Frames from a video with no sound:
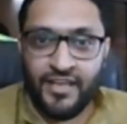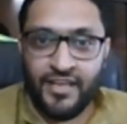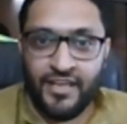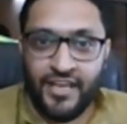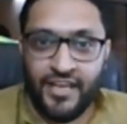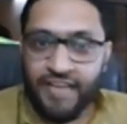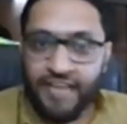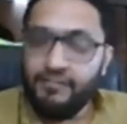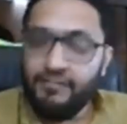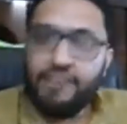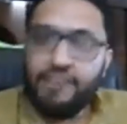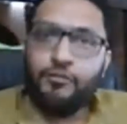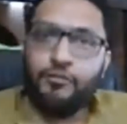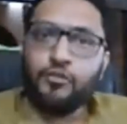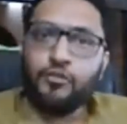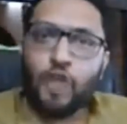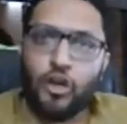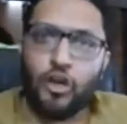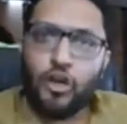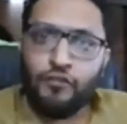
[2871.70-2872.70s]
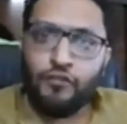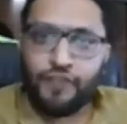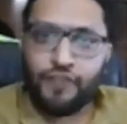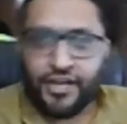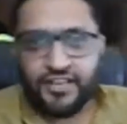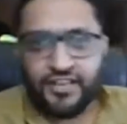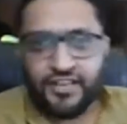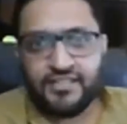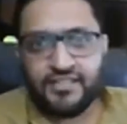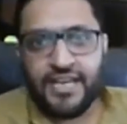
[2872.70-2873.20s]
Even if you talk of
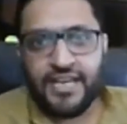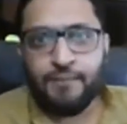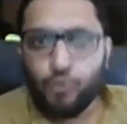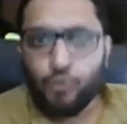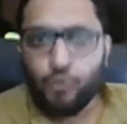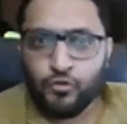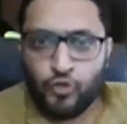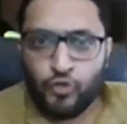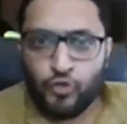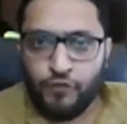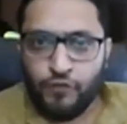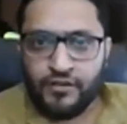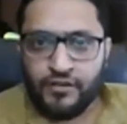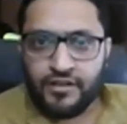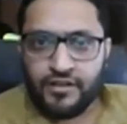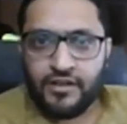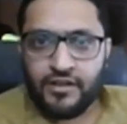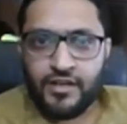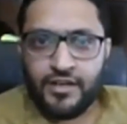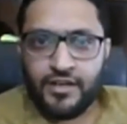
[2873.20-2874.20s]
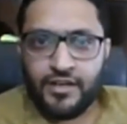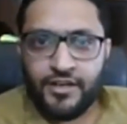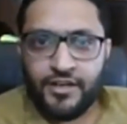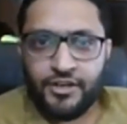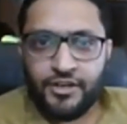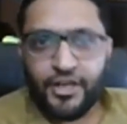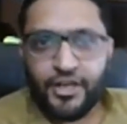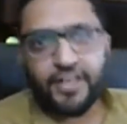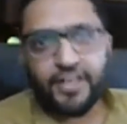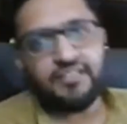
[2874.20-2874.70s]
traders like Bruce Kovner,
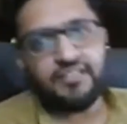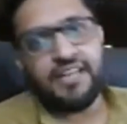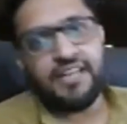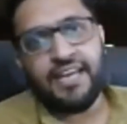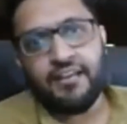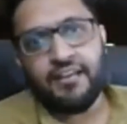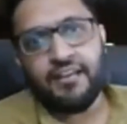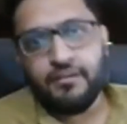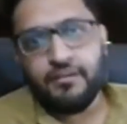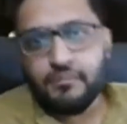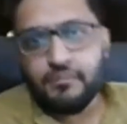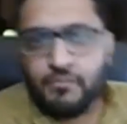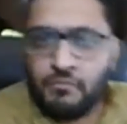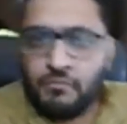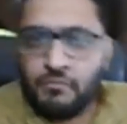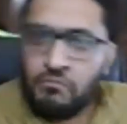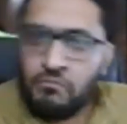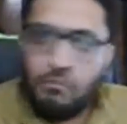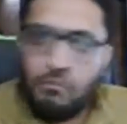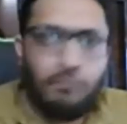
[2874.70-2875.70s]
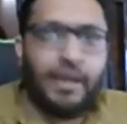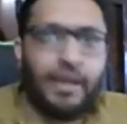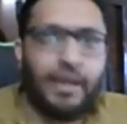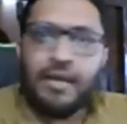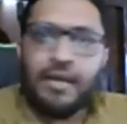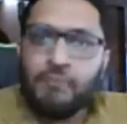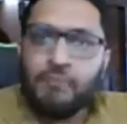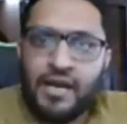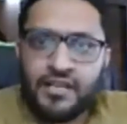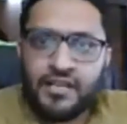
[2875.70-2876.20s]
traders like
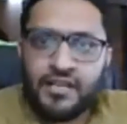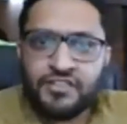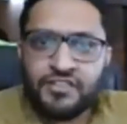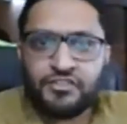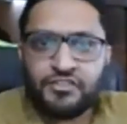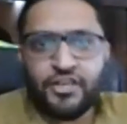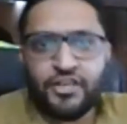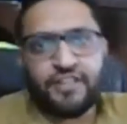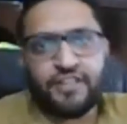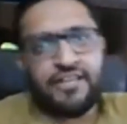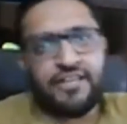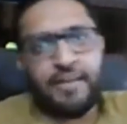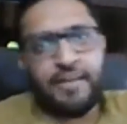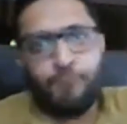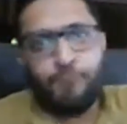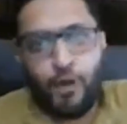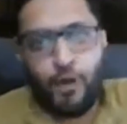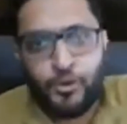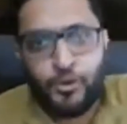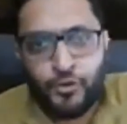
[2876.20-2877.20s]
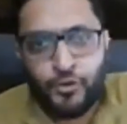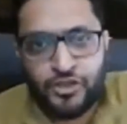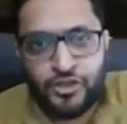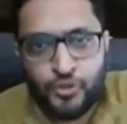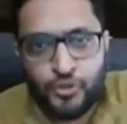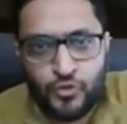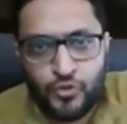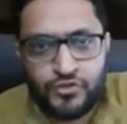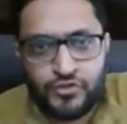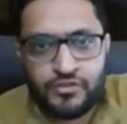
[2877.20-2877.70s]
Michael Marcus, traders like Paul Tudor
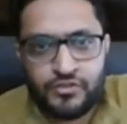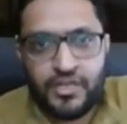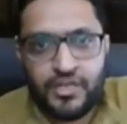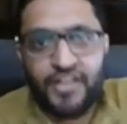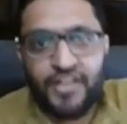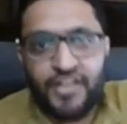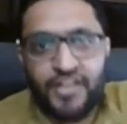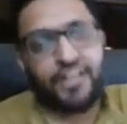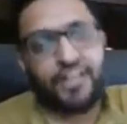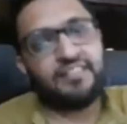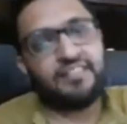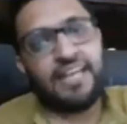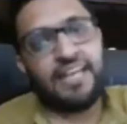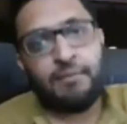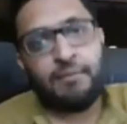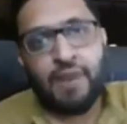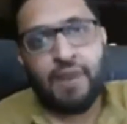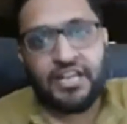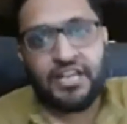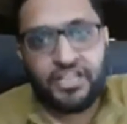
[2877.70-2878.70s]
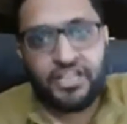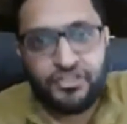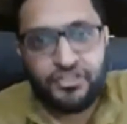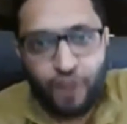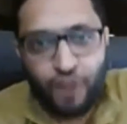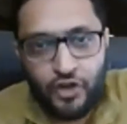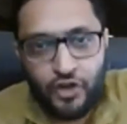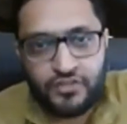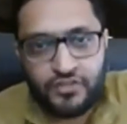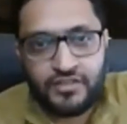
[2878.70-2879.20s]
Jones, traders like Marty
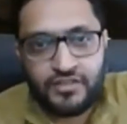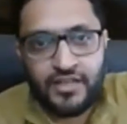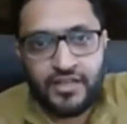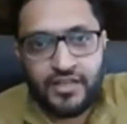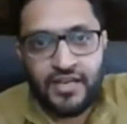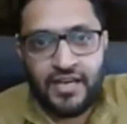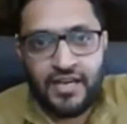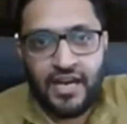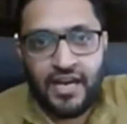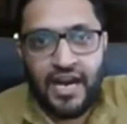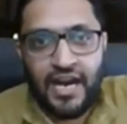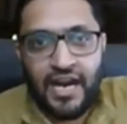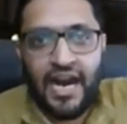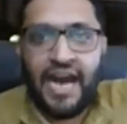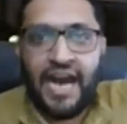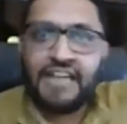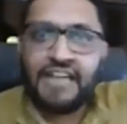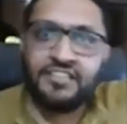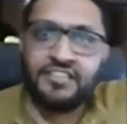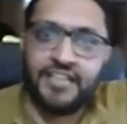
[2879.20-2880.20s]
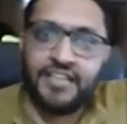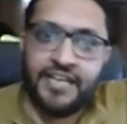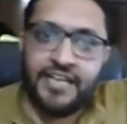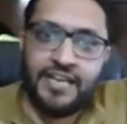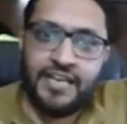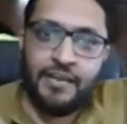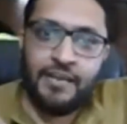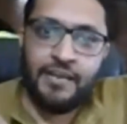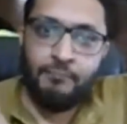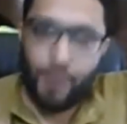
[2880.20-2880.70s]
Schwartz, are
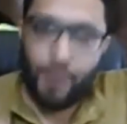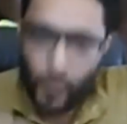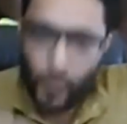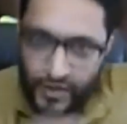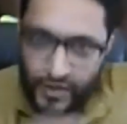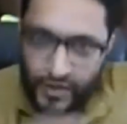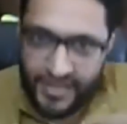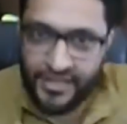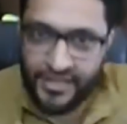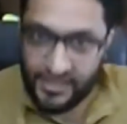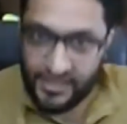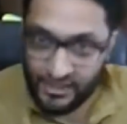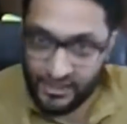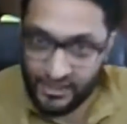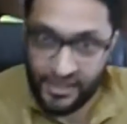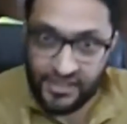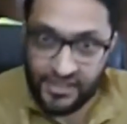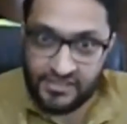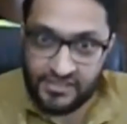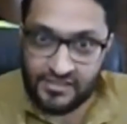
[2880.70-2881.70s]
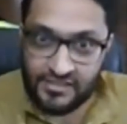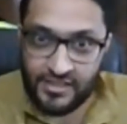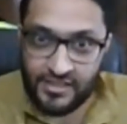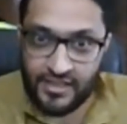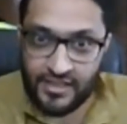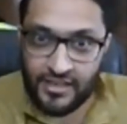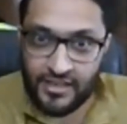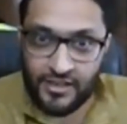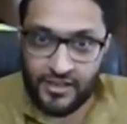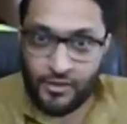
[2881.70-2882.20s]
they purely day traders?
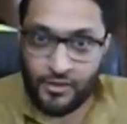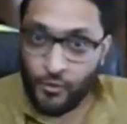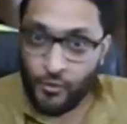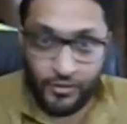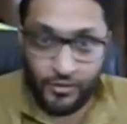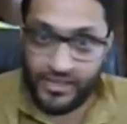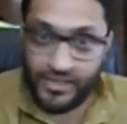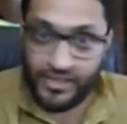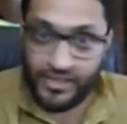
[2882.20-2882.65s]
No, they are